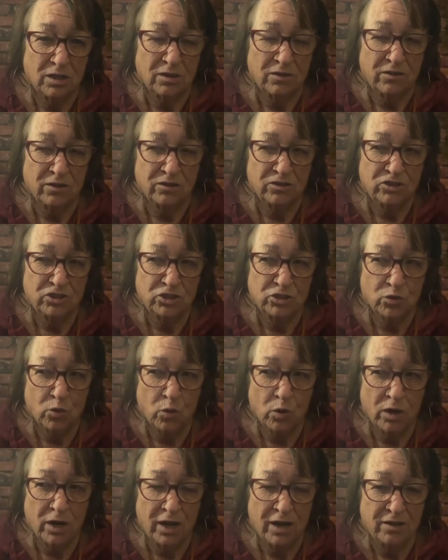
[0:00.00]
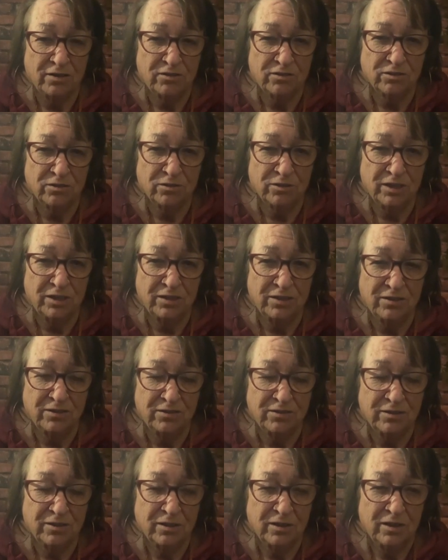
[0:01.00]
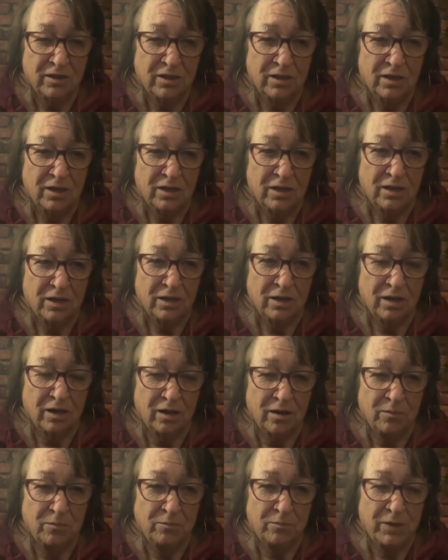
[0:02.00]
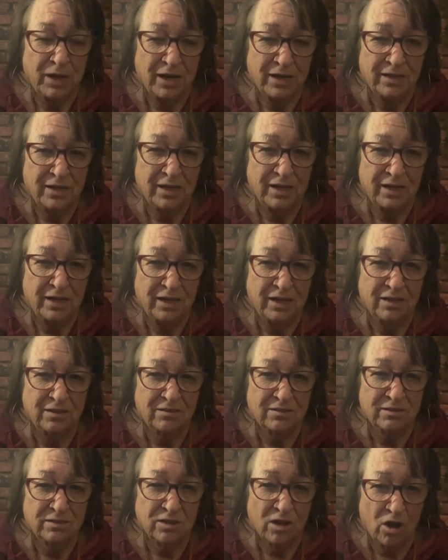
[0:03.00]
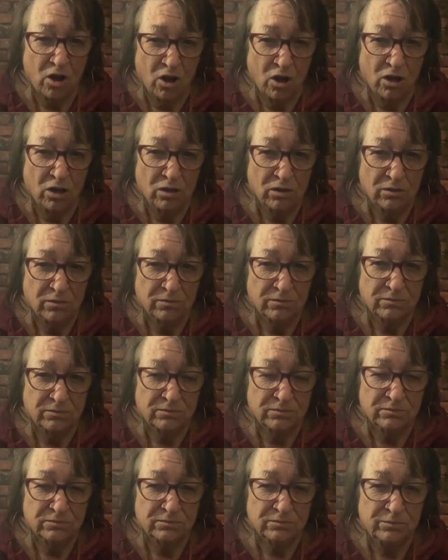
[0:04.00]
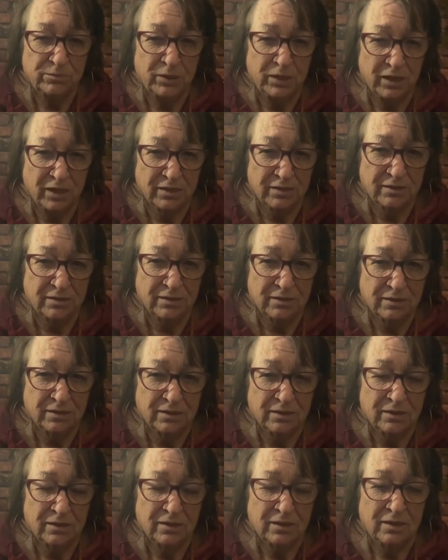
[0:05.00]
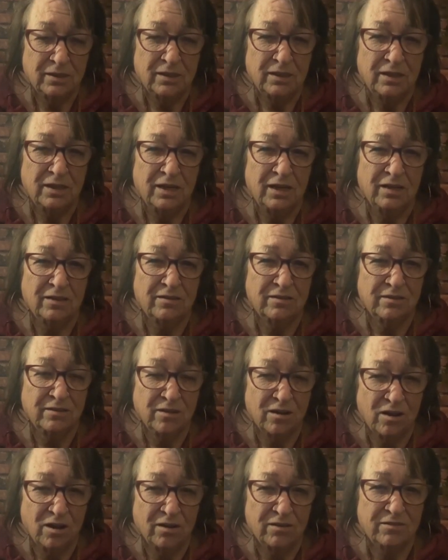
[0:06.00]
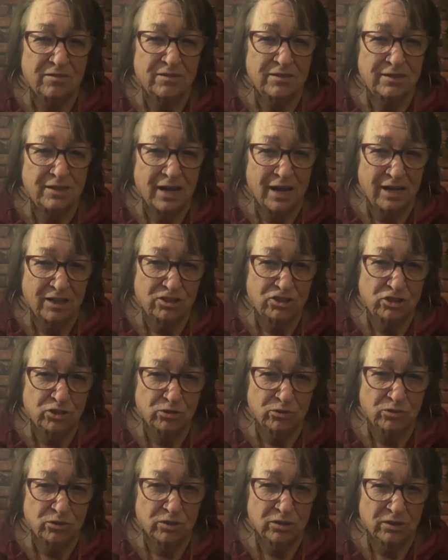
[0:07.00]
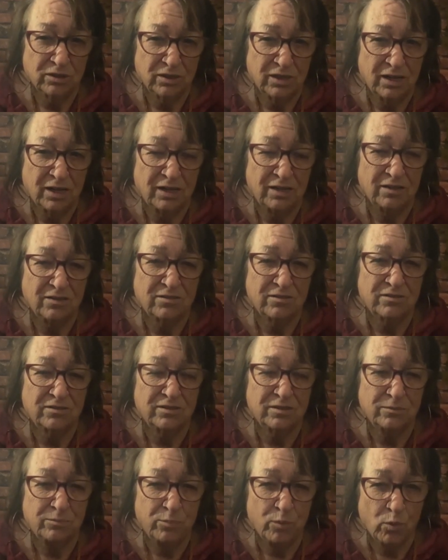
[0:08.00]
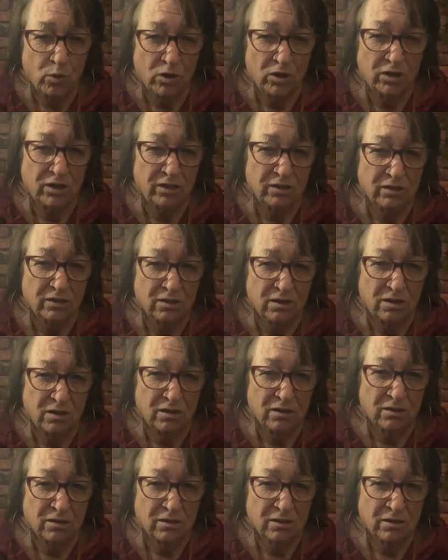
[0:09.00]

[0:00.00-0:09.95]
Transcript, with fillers: the short answer is uh, mandate is law, but it's not statute and it's subordinate law